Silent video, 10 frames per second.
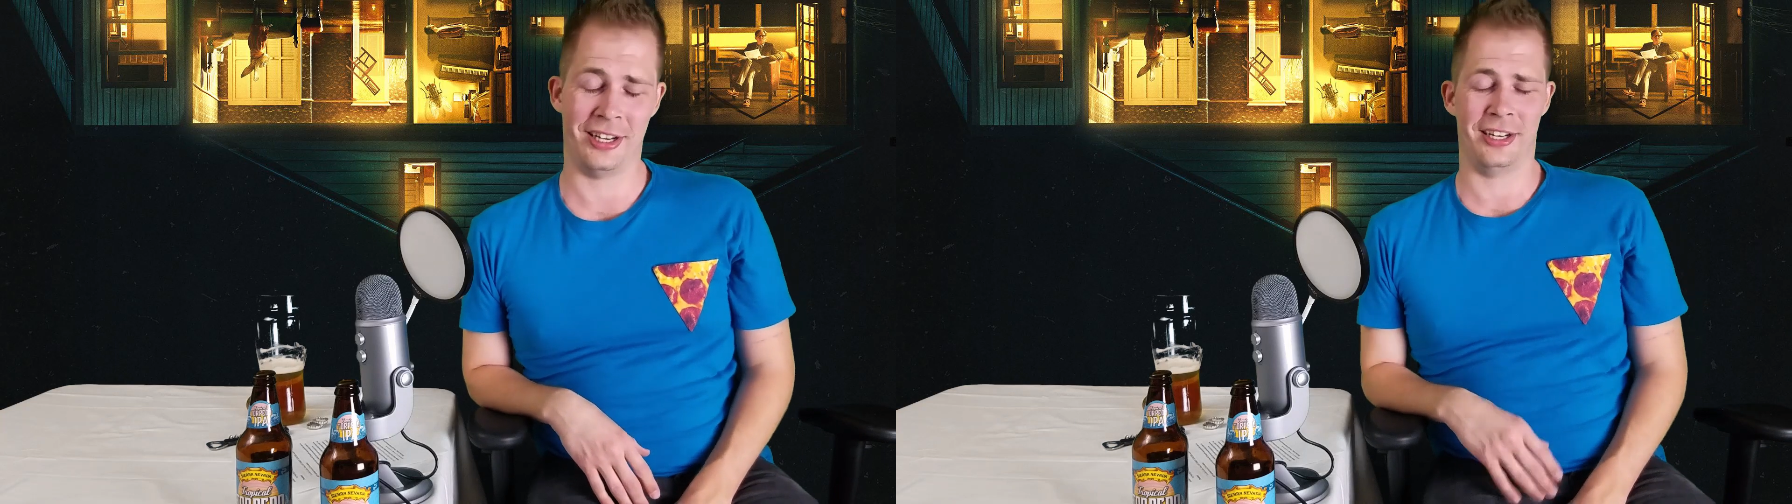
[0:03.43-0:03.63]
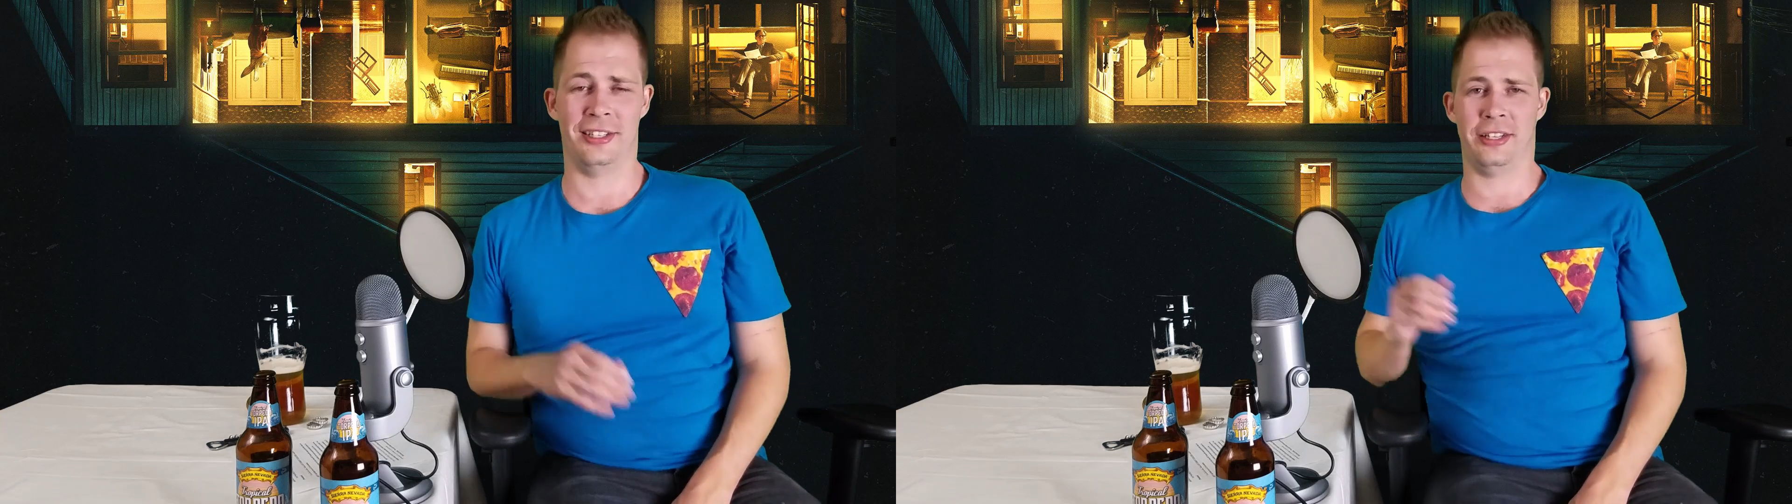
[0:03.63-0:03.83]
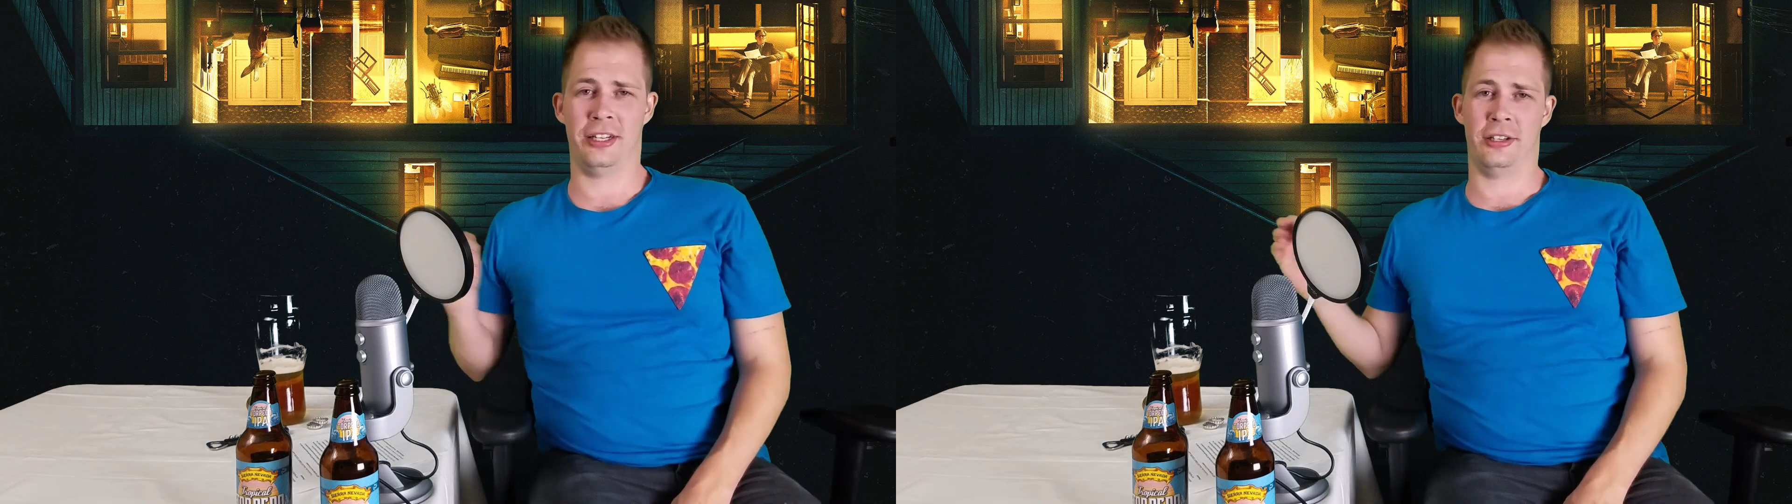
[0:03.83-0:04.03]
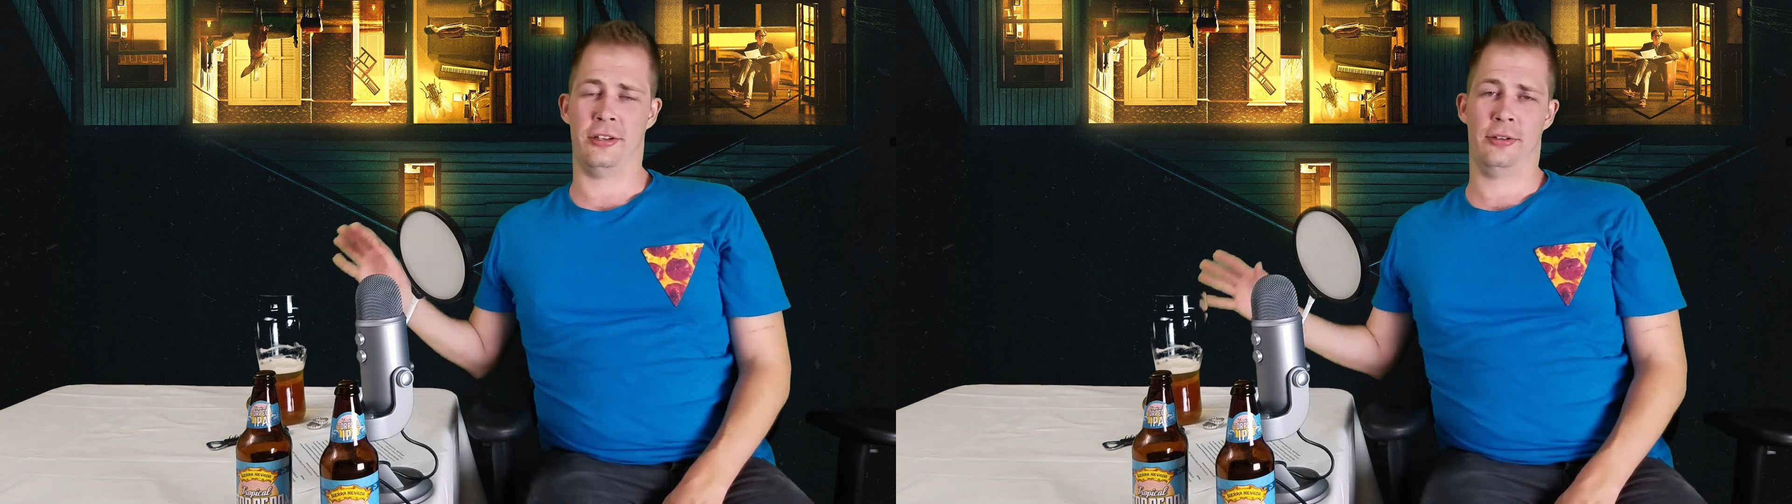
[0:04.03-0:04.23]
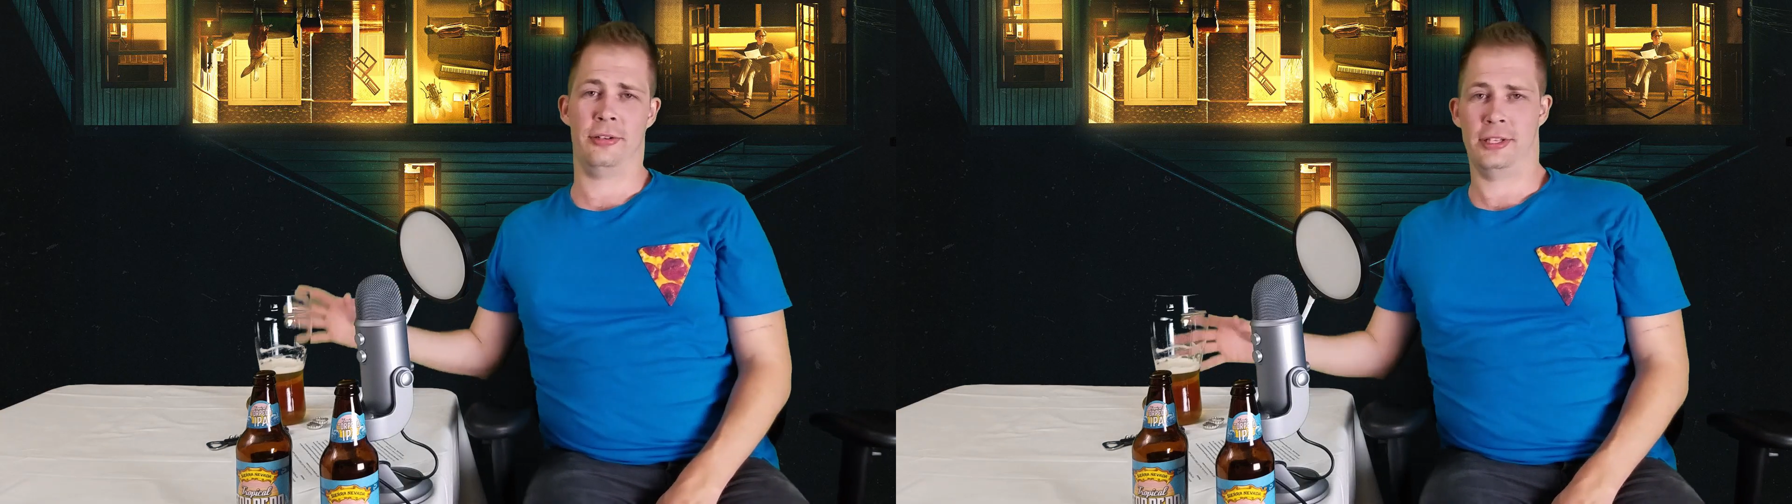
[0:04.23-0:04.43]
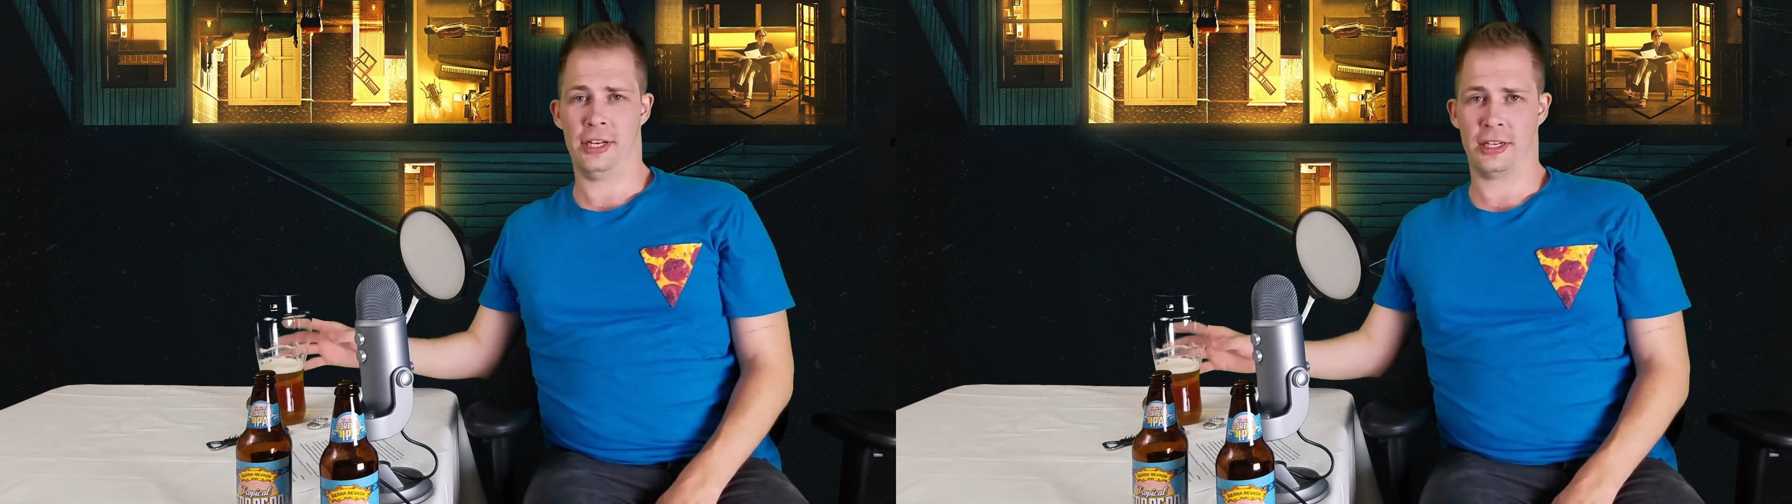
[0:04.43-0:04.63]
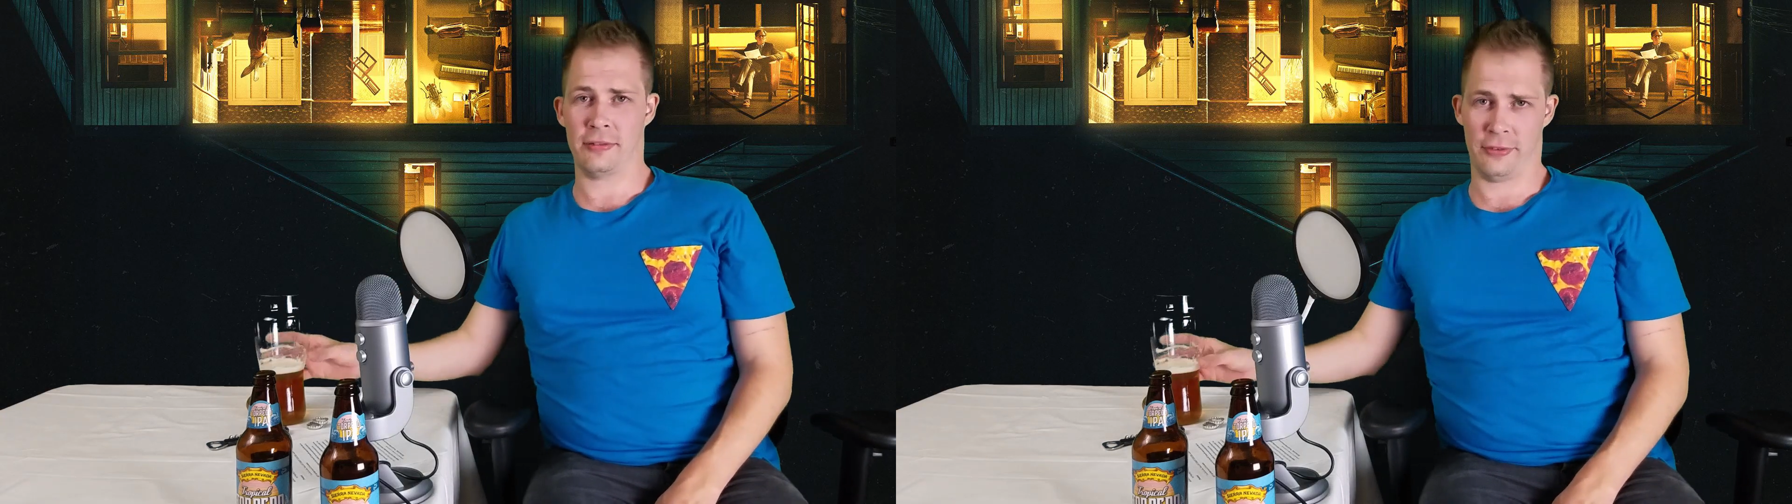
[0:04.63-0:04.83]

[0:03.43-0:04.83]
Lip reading: I decided to do a second